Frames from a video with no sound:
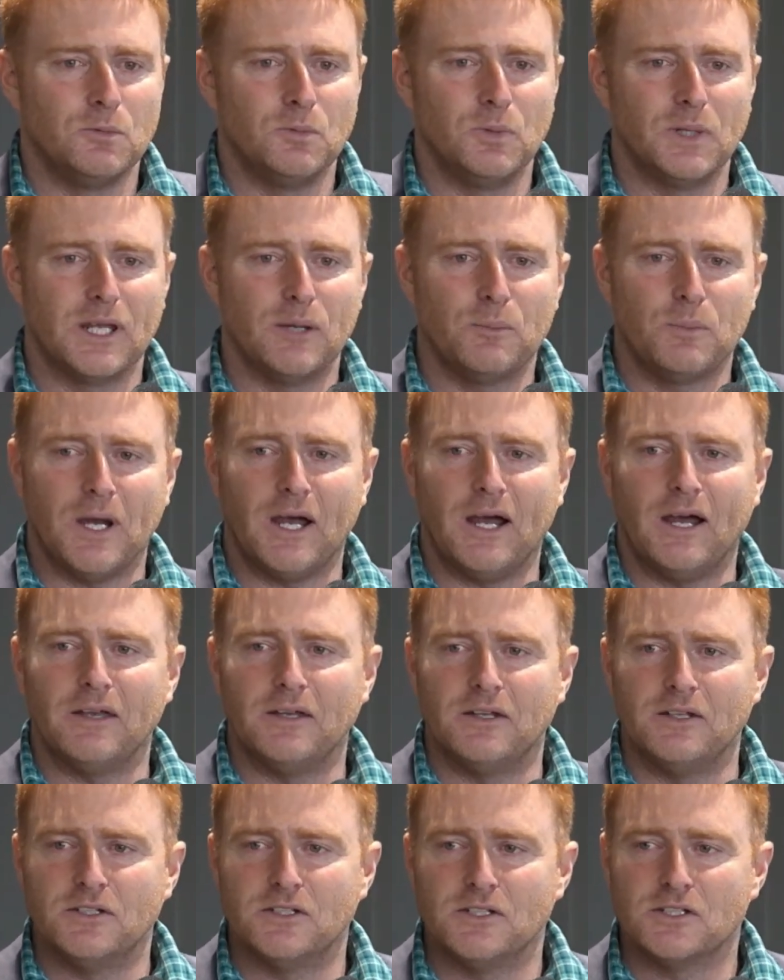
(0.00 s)
we get
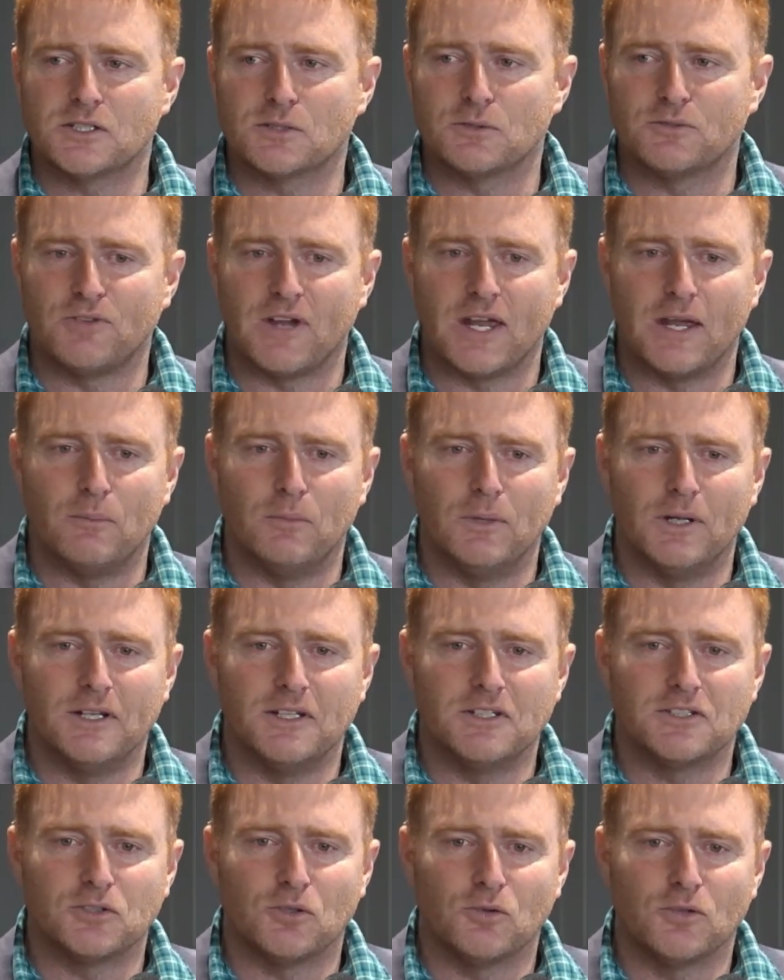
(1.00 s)
partners,
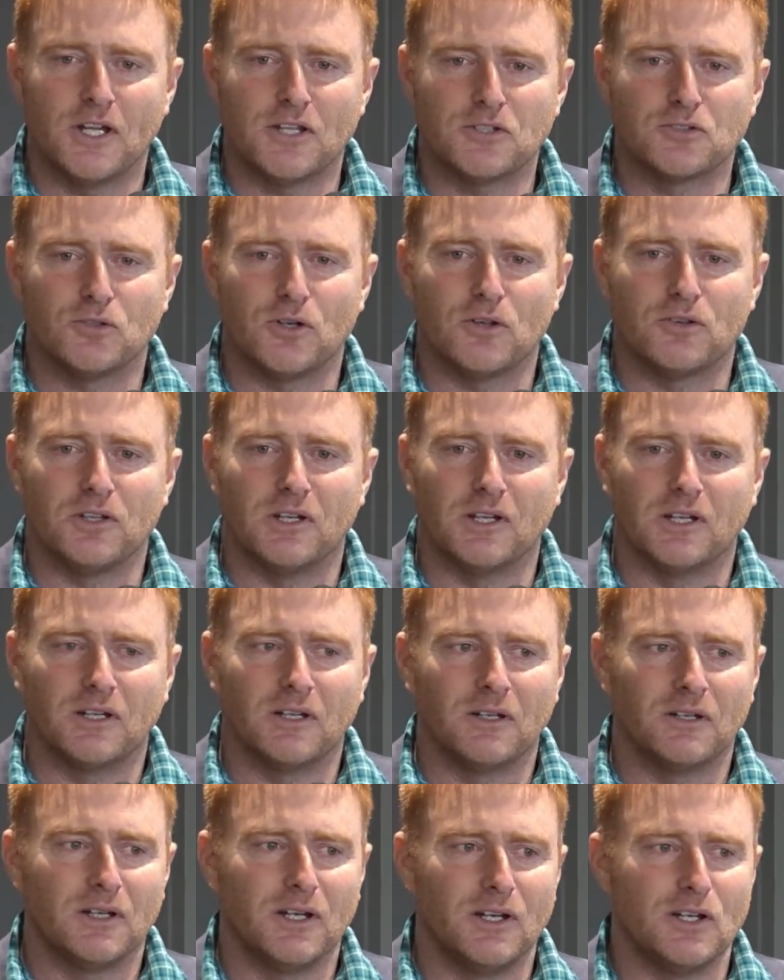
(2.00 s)
families, all that sort of
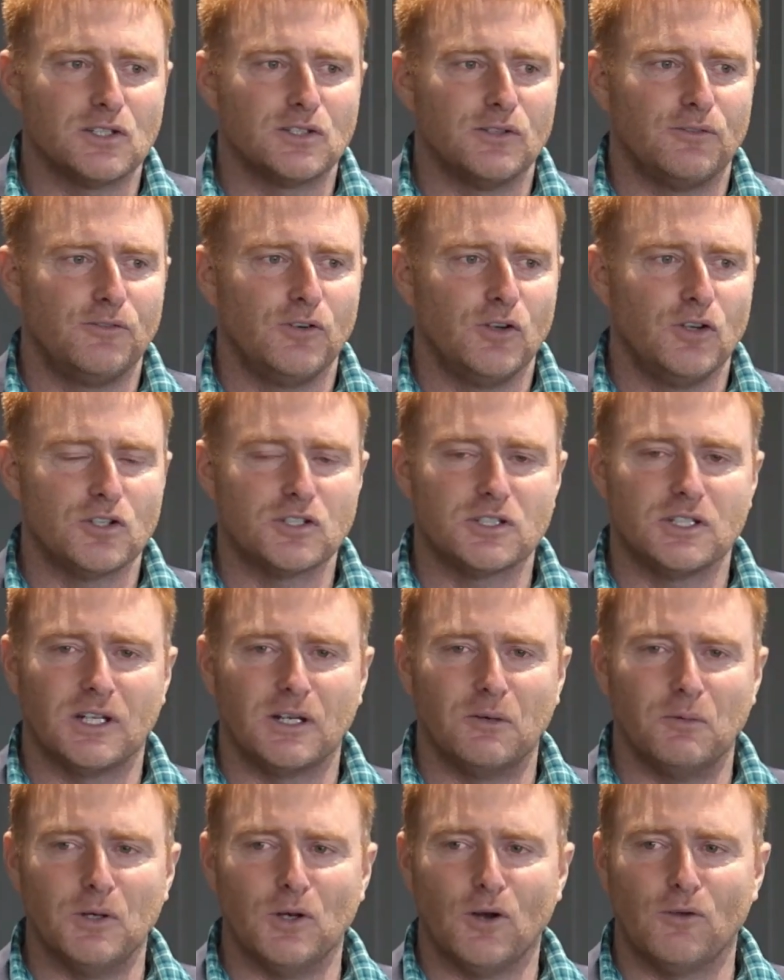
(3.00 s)
thing, and it's the first
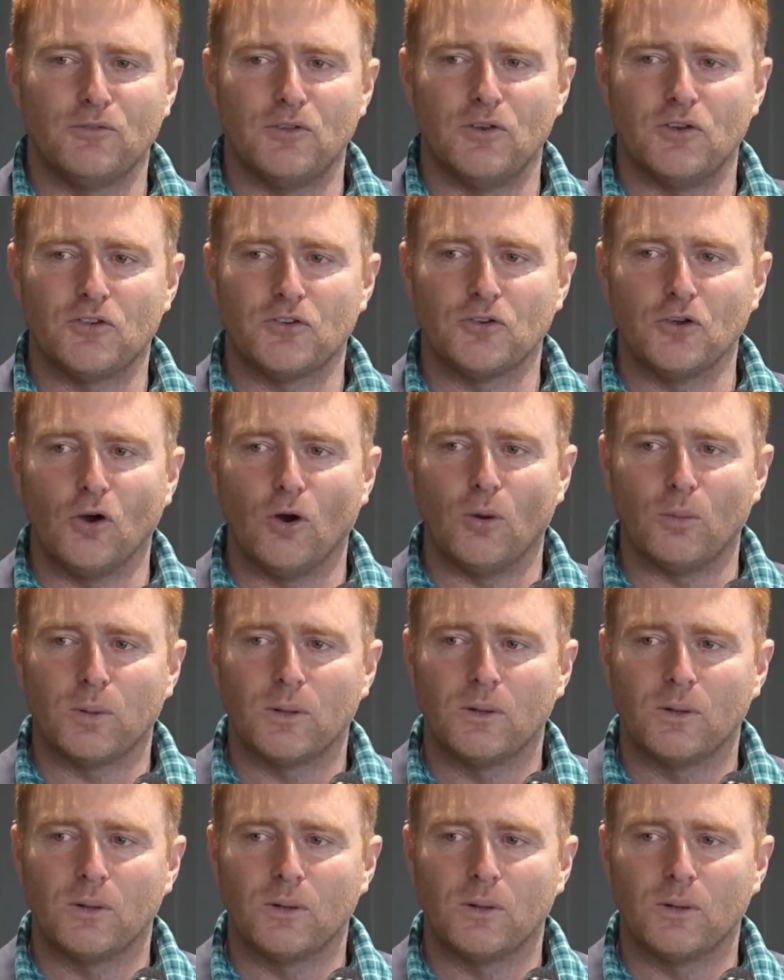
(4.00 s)
thing we often stop.